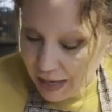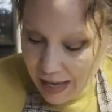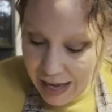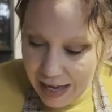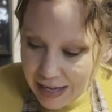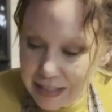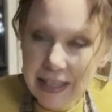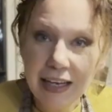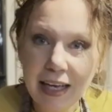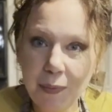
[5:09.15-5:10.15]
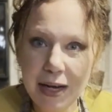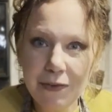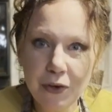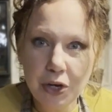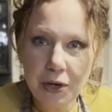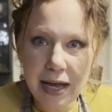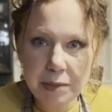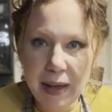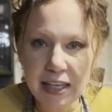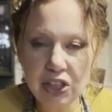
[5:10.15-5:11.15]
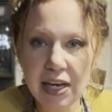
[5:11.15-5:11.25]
And get ready for your next batch.